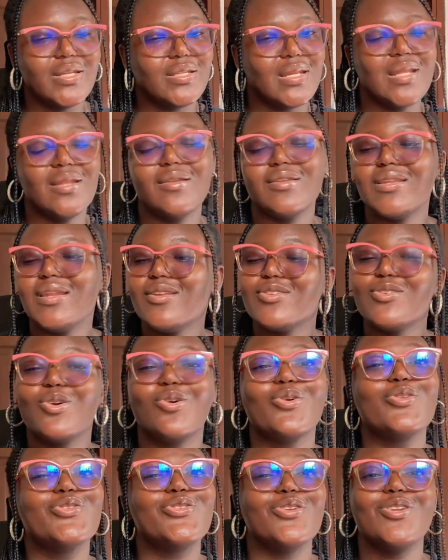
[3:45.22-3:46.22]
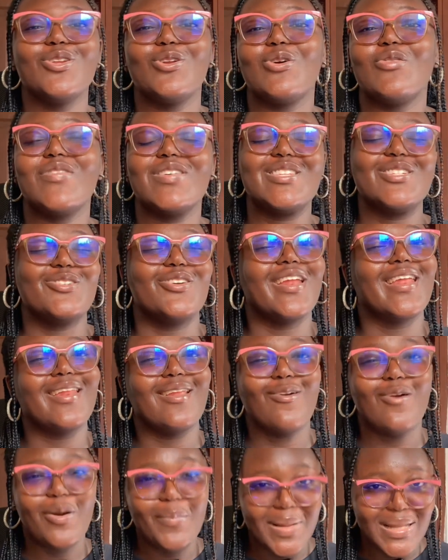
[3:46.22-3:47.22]
let us continue the conversation in
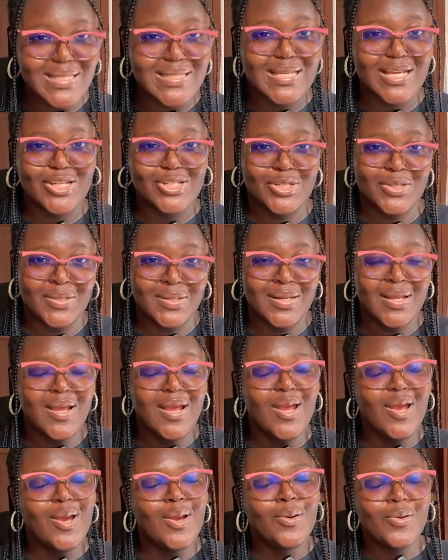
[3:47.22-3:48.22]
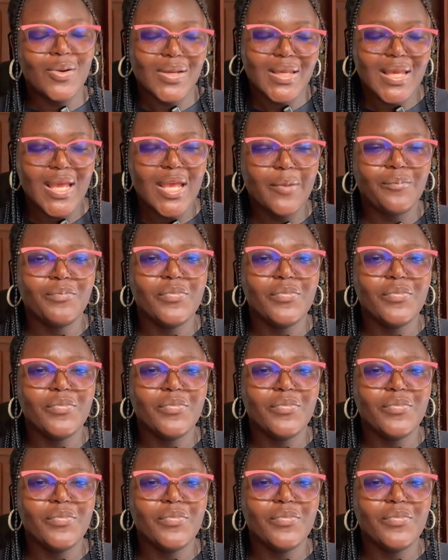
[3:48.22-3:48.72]
the comment section. Okay,